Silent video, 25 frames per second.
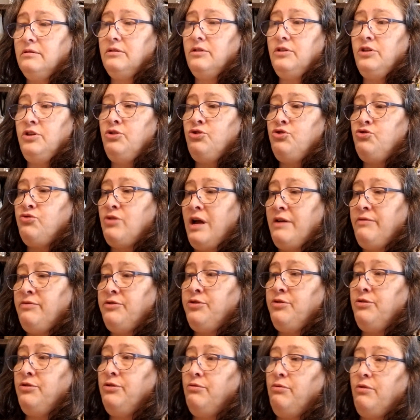you drive
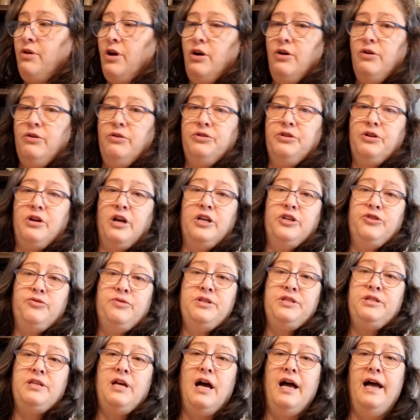through the
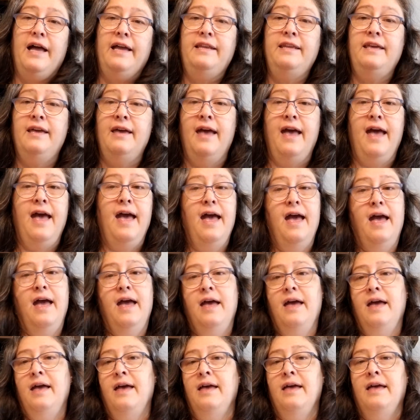countryside,
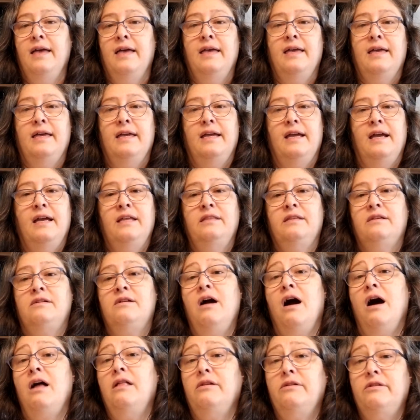and the
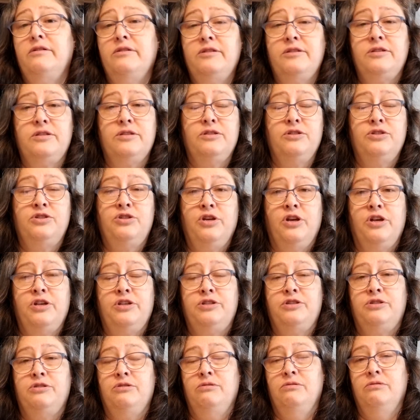colors
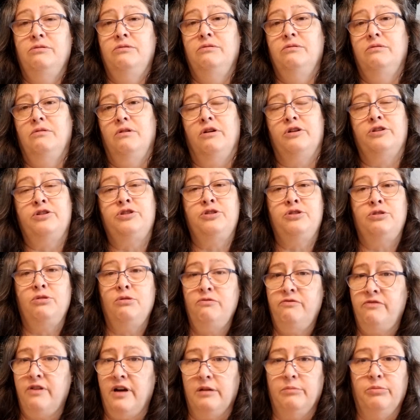just are so
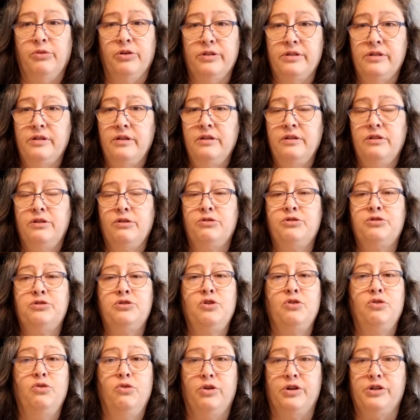vibrant. They're
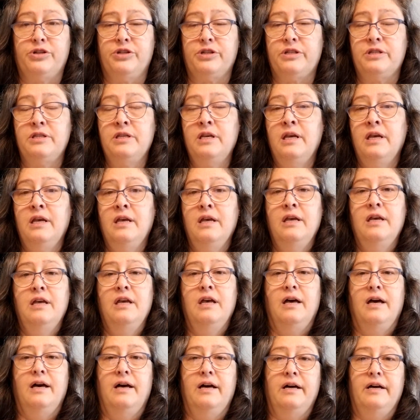so gorgeous.
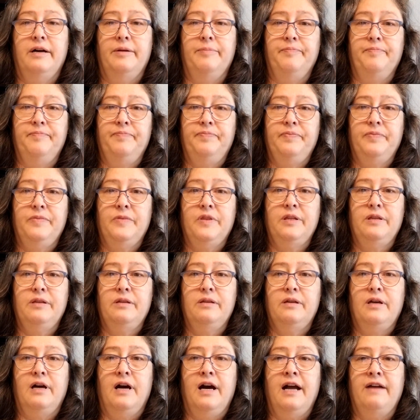
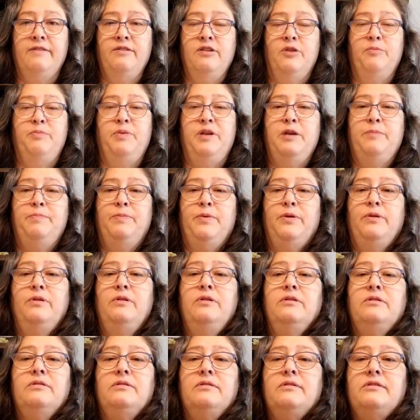I know people,
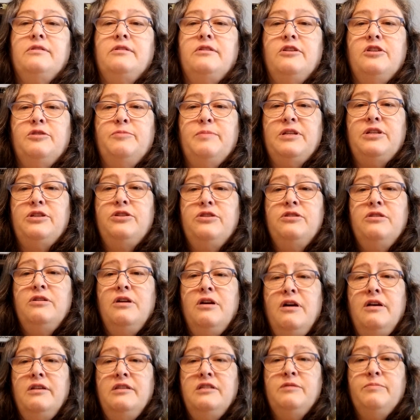excuse me
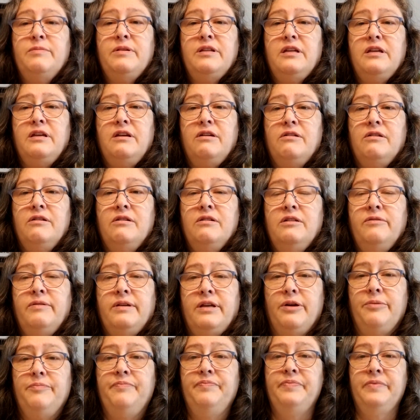just a minute here. There you
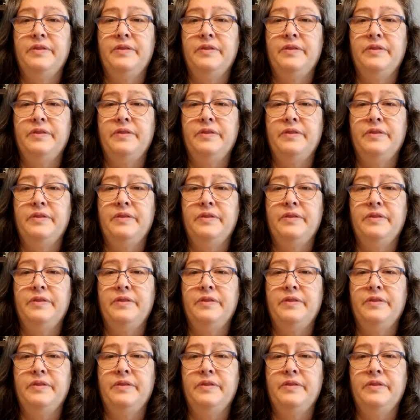go.